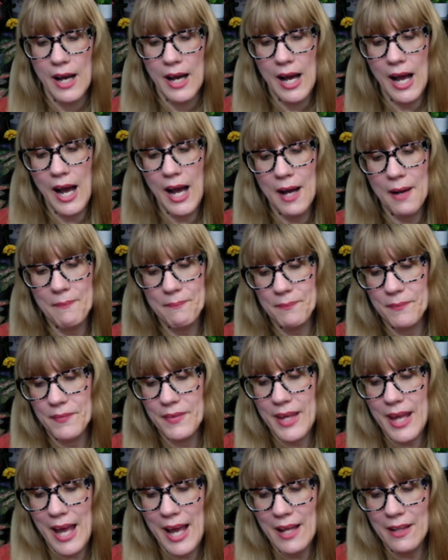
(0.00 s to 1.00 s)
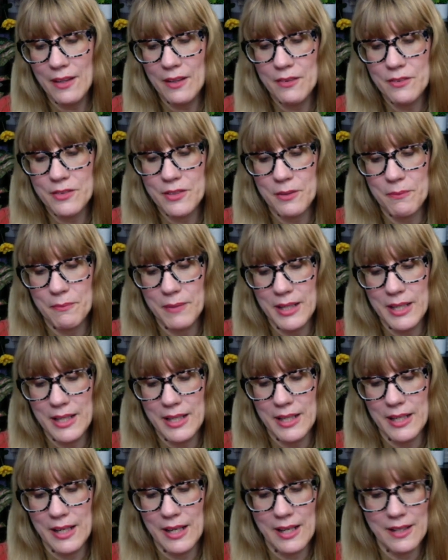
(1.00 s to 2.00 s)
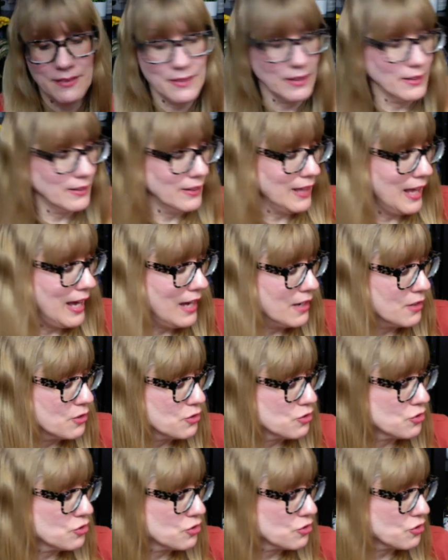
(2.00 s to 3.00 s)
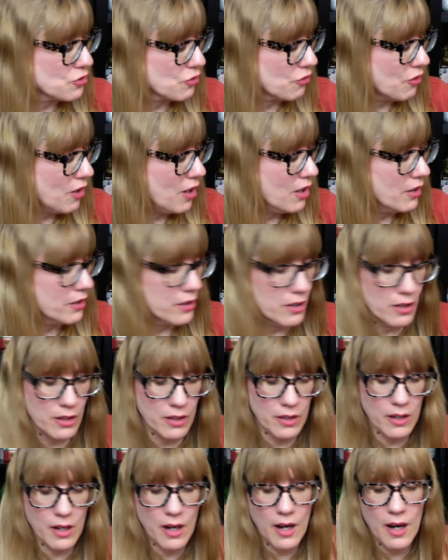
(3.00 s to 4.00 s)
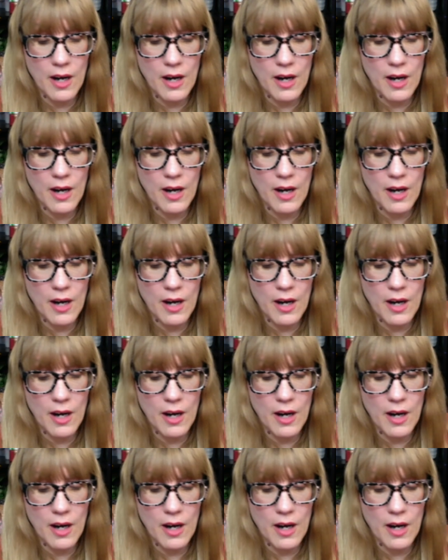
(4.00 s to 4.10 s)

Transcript: Um, the aloe to me is a lot stronger.